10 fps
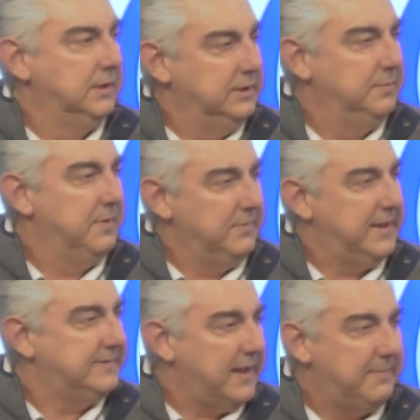you remember
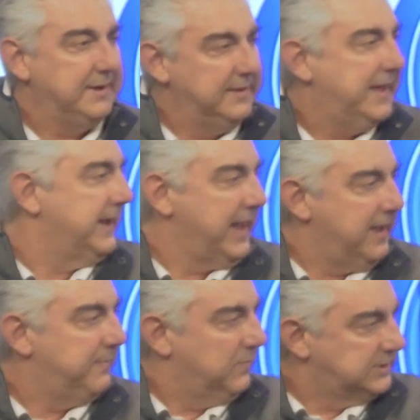that time I did that
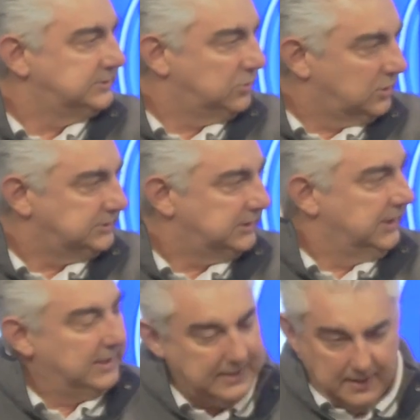camp at West Georgia?
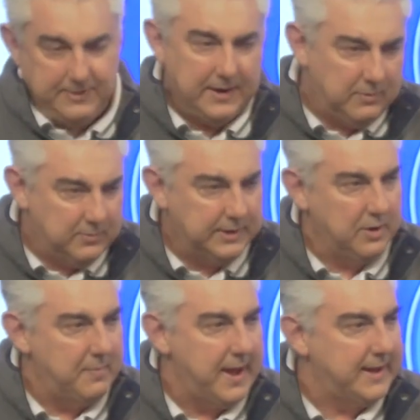Now, I think I want to
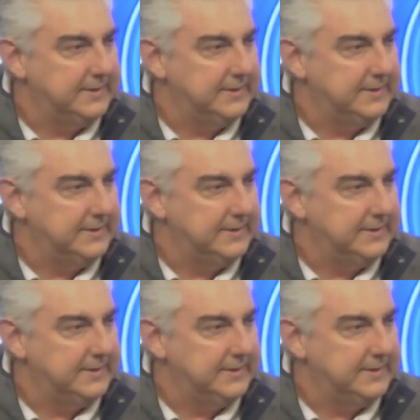go back